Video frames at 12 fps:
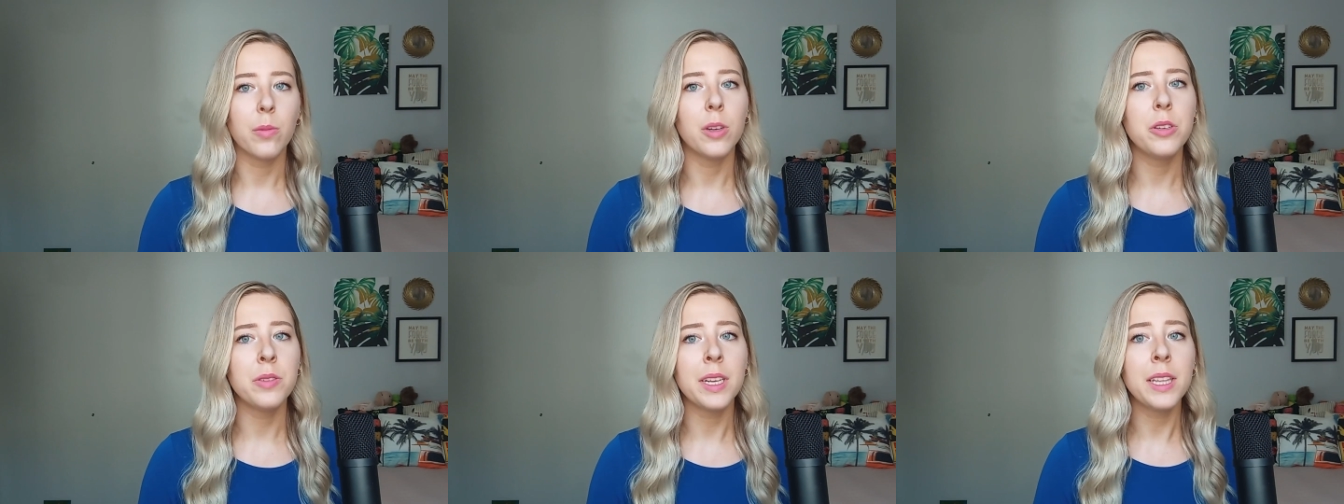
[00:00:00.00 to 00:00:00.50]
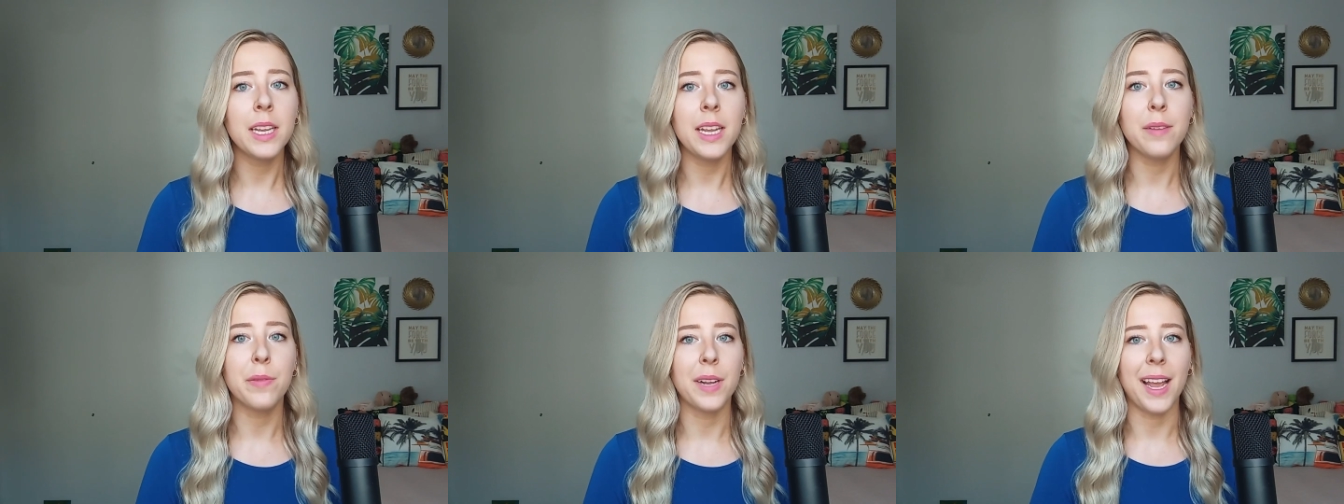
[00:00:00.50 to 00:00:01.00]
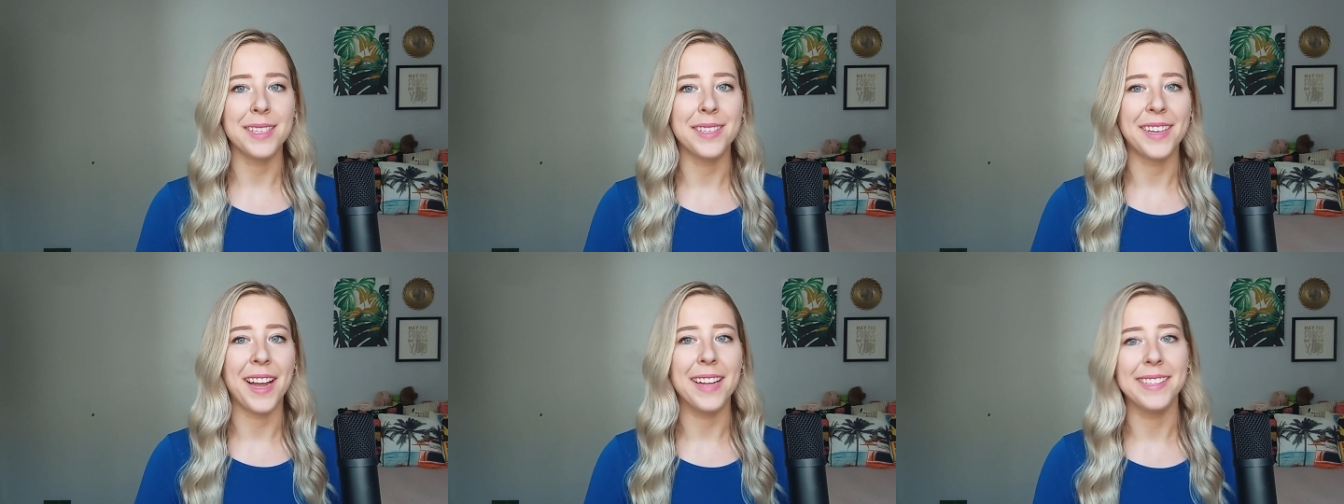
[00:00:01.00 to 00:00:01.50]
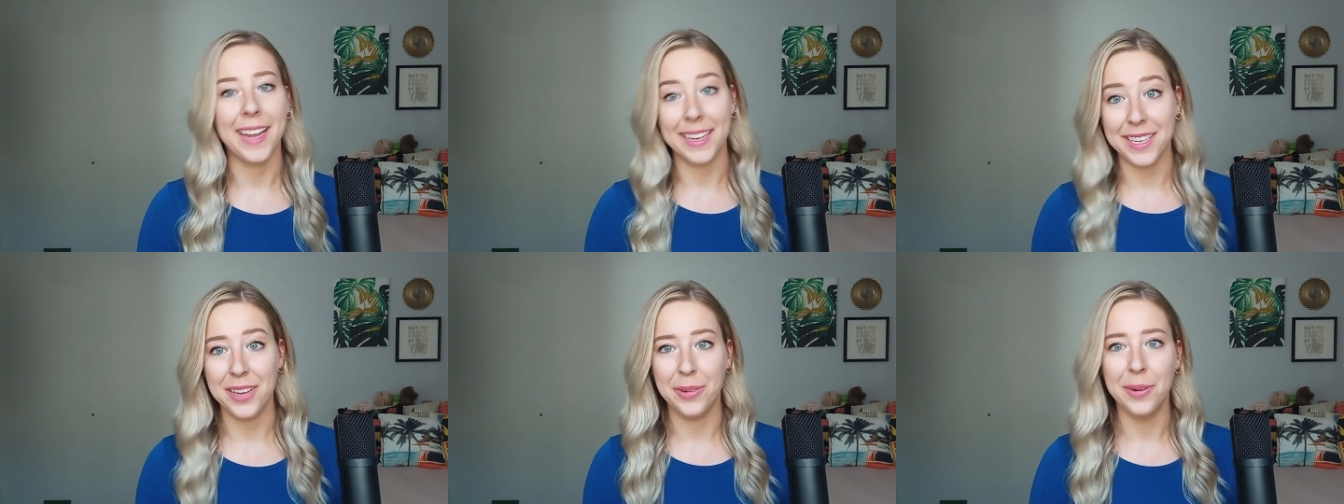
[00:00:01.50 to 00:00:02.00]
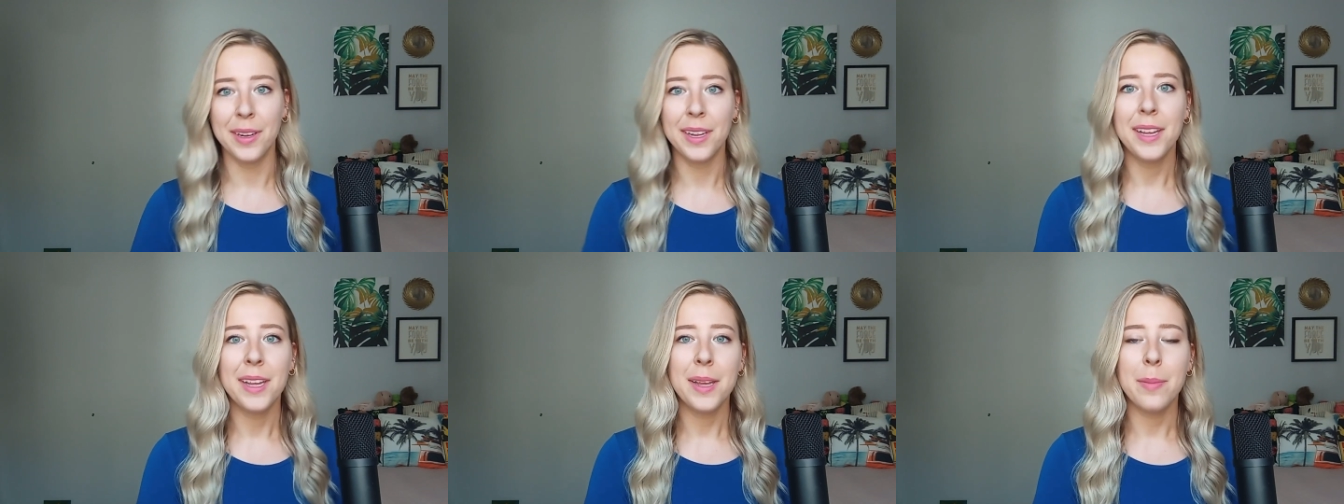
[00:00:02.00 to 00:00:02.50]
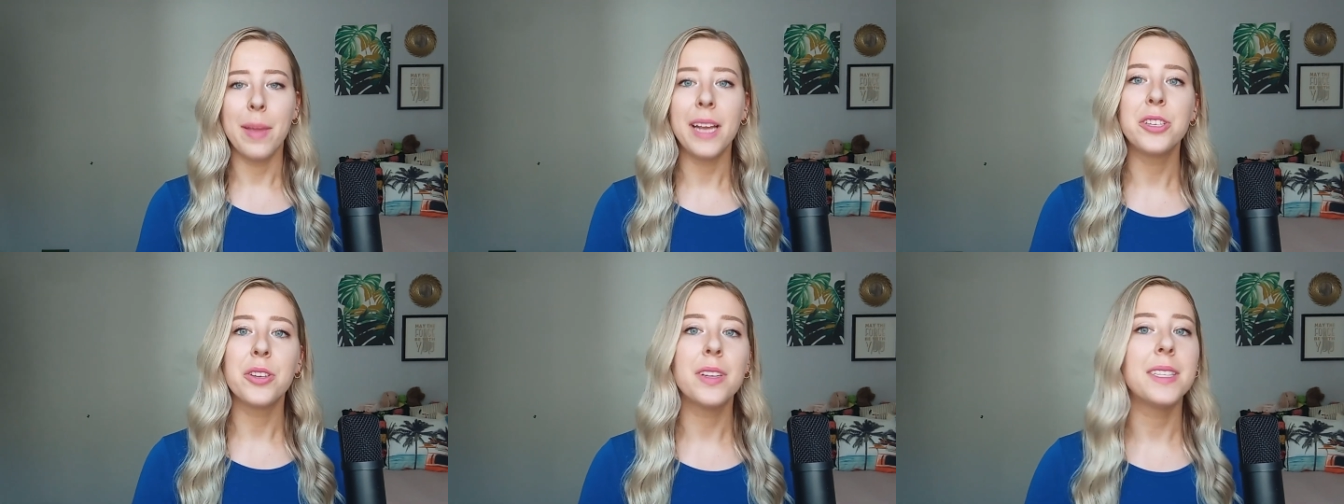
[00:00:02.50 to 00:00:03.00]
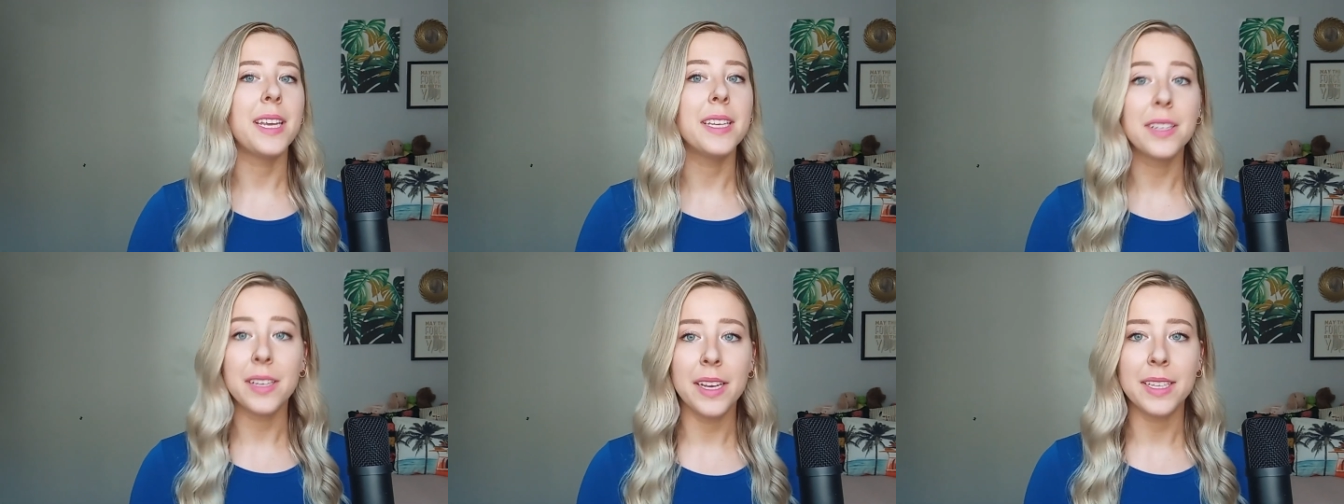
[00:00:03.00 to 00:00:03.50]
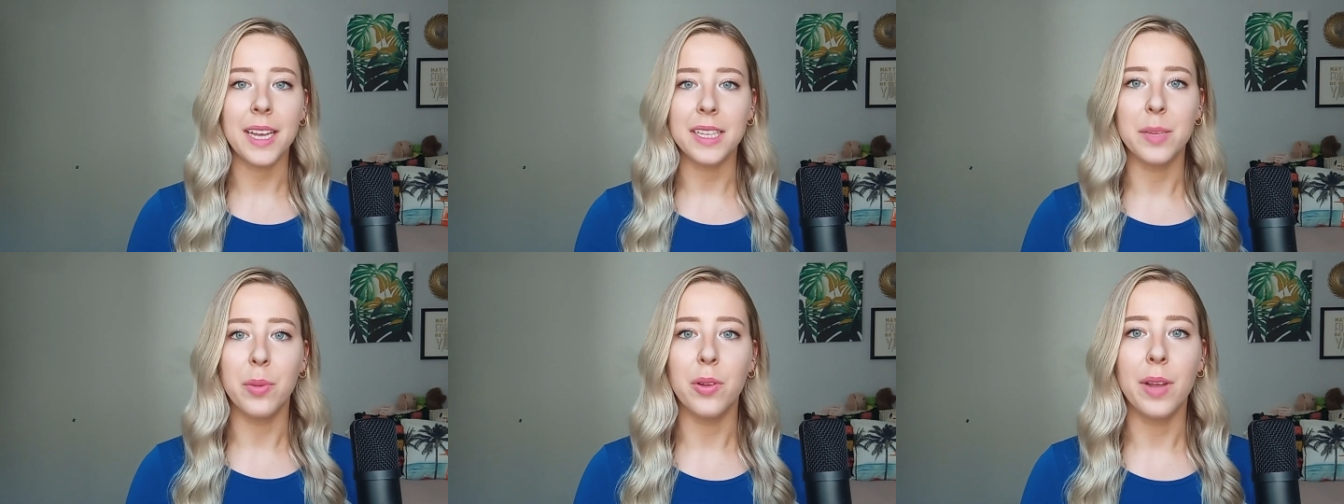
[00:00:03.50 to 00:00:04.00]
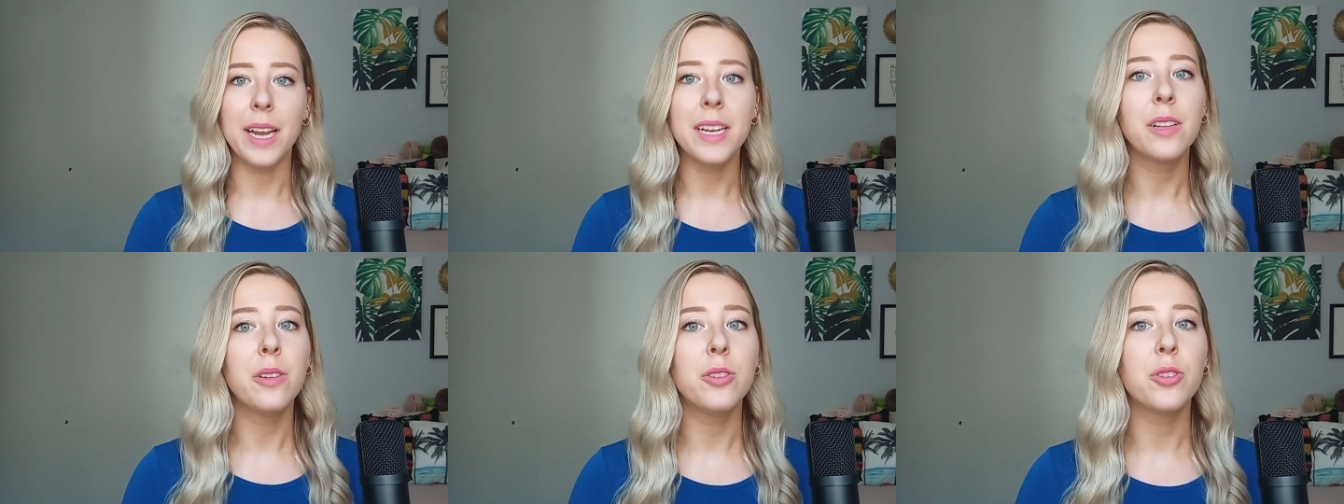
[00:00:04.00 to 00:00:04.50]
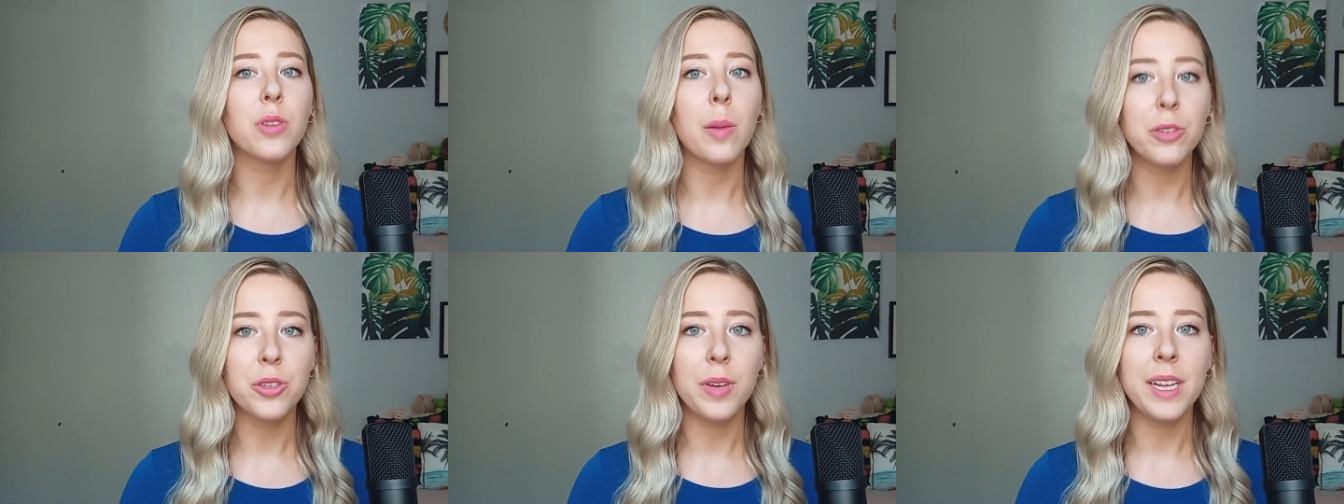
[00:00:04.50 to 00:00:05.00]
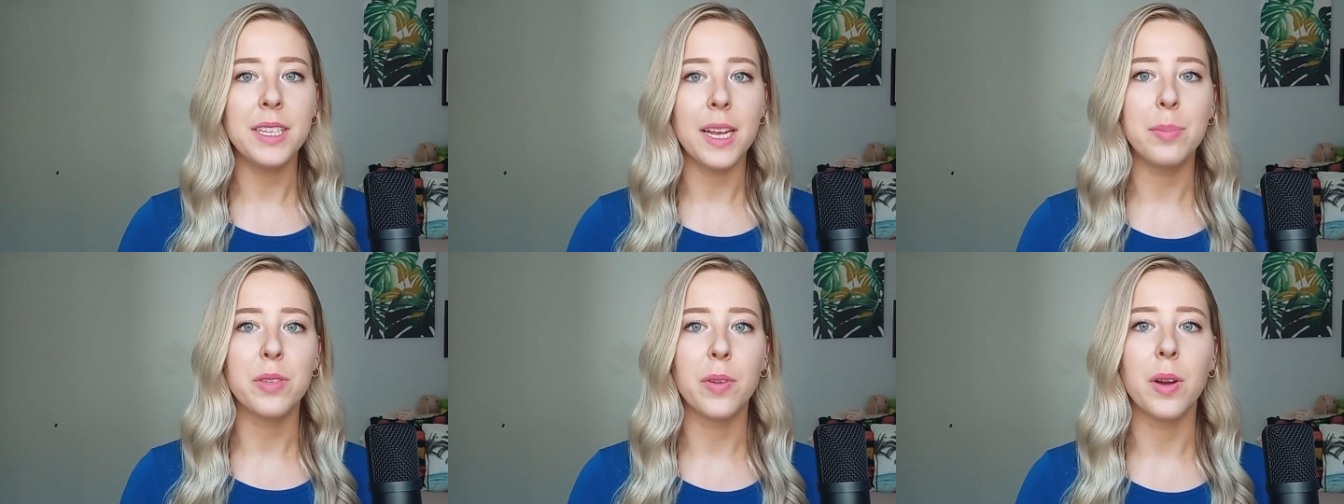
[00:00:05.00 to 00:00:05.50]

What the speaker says: reducing the need for guests to contact you. Make sure it's easily accessible and includes troubleshooting tips for